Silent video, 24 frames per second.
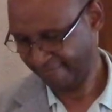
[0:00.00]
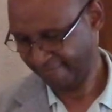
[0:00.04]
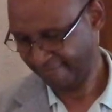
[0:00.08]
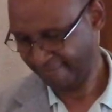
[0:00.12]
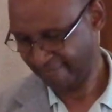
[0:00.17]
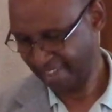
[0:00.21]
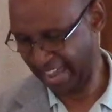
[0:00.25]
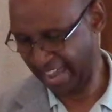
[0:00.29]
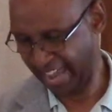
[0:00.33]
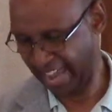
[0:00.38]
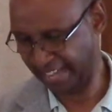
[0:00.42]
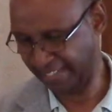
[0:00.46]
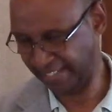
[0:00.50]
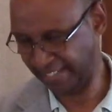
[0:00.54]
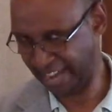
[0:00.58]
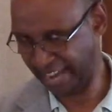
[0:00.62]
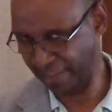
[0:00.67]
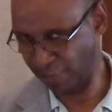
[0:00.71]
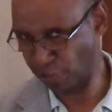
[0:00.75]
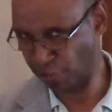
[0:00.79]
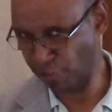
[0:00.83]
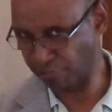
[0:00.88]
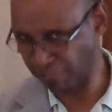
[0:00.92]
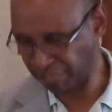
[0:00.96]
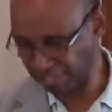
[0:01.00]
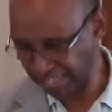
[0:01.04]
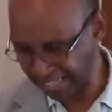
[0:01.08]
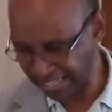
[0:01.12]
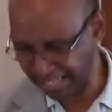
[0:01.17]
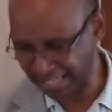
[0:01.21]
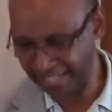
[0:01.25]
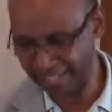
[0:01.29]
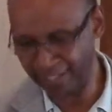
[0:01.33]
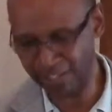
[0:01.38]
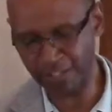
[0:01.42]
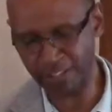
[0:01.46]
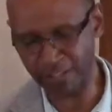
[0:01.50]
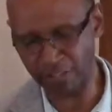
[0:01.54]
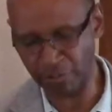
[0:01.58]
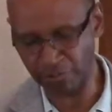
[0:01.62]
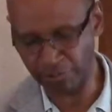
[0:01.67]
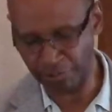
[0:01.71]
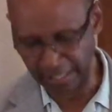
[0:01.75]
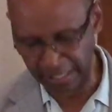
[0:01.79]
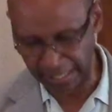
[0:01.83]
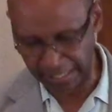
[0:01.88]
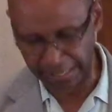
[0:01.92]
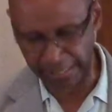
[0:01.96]
And, and you, need, you
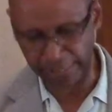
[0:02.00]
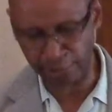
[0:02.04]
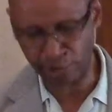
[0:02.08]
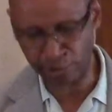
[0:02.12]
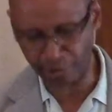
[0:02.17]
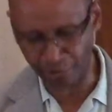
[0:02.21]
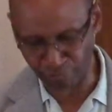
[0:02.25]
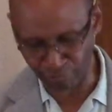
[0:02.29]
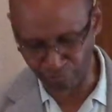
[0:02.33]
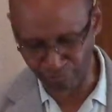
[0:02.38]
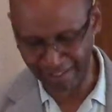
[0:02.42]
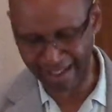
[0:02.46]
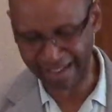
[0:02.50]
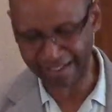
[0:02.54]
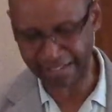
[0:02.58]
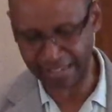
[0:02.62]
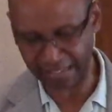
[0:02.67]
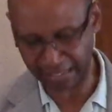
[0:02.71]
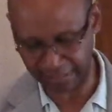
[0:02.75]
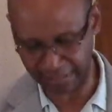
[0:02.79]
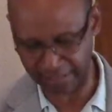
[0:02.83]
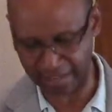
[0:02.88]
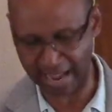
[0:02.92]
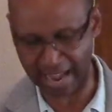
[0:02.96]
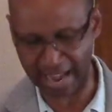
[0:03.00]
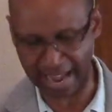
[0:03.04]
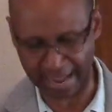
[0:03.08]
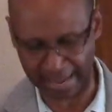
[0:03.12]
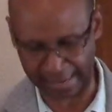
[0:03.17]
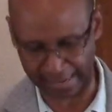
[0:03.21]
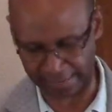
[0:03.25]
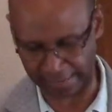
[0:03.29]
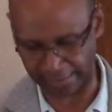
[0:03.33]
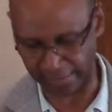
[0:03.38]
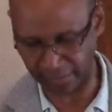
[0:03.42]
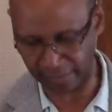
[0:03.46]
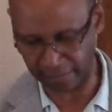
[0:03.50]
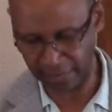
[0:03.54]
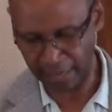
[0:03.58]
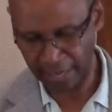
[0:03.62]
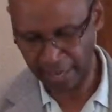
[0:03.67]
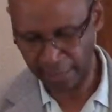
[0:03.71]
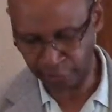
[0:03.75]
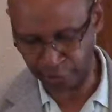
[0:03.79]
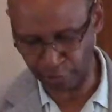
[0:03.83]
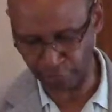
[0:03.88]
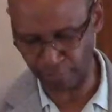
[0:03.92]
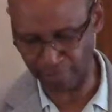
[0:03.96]
need to recognize
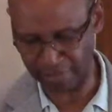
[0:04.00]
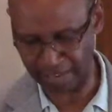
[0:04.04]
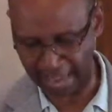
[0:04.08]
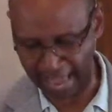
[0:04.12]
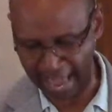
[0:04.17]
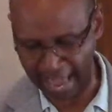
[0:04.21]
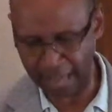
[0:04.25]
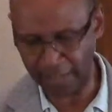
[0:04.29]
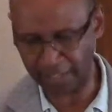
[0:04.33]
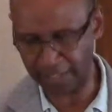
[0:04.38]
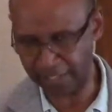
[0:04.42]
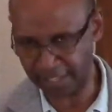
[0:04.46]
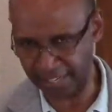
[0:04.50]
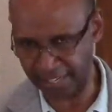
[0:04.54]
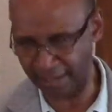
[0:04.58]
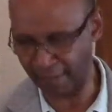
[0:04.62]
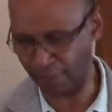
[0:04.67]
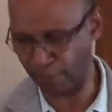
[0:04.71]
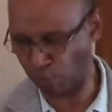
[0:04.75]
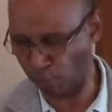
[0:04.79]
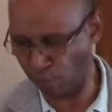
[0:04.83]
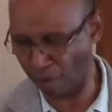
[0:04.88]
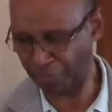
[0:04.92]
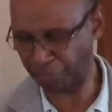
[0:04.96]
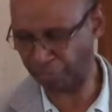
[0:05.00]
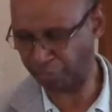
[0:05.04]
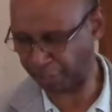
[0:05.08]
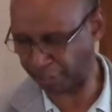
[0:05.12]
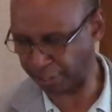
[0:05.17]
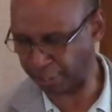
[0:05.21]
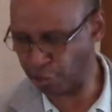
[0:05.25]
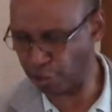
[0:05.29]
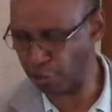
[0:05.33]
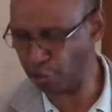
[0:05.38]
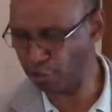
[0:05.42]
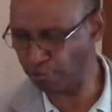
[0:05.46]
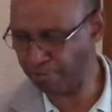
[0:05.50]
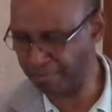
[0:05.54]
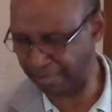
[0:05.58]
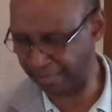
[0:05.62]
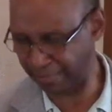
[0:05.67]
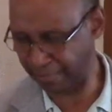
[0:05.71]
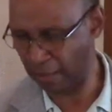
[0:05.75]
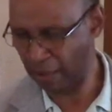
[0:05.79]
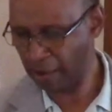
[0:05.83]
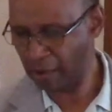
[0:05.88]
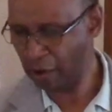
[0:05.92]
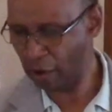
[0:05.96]
the reality of what the
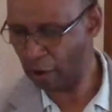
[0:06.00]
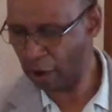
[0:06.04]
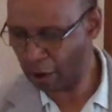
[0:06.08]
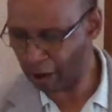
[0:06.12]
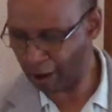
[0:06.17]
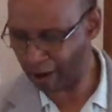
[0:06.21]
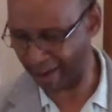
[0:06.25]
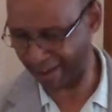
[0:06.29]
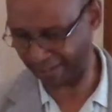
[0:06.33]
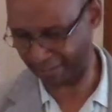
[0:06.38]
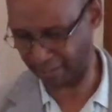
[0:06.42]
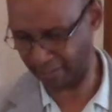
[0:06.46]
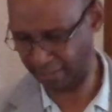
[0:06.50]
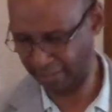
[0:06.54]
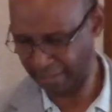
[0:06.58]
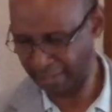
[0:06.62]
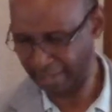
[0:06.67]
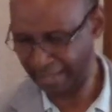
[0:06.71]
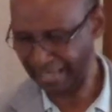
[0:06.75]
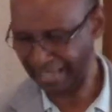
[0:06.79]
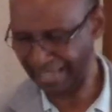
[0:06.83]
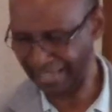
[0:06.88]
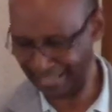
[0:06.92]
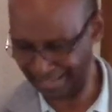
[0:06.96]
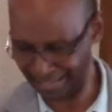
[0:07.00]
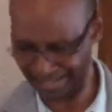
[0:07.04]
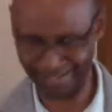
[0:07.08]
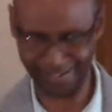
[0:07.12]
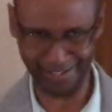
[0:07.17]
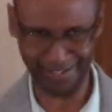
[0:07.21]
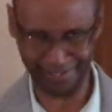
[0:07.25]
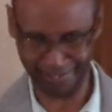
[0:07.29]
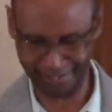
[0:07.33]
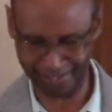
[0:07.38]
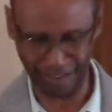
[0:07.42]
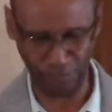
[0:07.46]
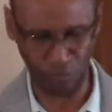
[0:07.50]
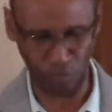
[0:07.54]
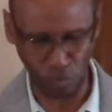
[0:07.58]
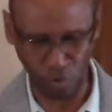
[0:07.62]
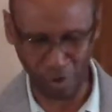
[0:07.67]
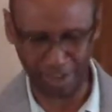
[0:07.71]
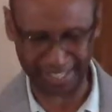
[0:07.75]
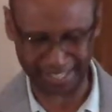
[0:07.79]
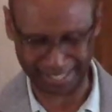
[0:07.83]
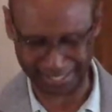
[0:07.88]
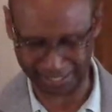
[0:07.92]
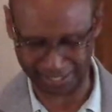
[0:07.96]
human heart is and
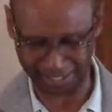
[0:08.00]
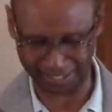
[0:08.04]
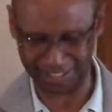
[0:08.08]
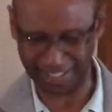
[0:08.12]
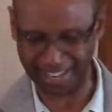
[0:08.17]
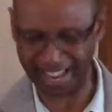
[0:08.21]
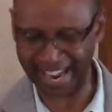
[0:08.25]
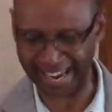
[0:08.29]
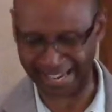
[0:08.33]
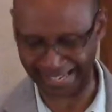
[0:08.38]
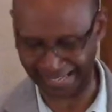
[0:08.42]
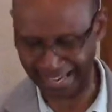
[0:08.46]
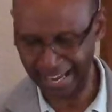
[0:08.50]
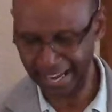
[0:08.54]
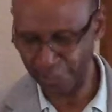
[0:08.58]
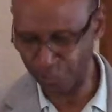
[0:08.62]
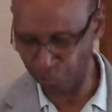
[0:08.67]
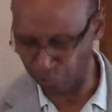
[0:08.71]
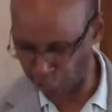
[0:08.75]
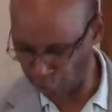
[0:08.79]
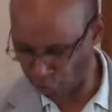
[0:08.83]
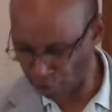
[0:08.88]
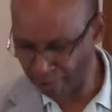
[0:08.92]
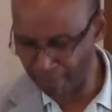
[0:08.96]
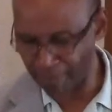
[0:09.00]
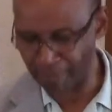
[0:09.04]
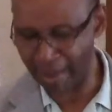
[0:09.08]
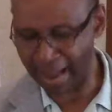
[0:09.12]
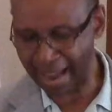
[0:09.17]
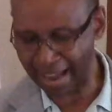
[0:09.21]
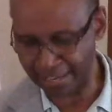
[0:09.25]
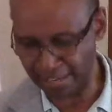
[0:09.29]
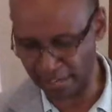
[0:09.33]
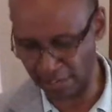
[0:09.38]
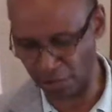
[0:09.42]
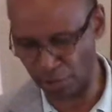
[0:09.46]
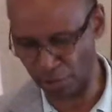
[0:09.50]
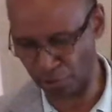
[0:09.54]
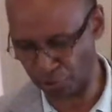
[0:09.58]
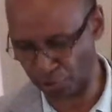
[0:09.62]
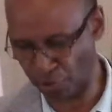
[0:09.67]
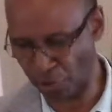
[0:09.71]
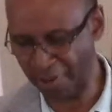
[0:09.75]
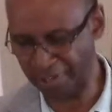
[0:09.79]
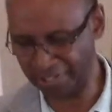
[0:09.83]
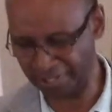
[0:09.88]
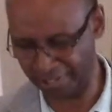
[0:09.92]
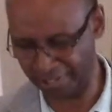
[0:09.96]
what it's like. Jeremiah goes on to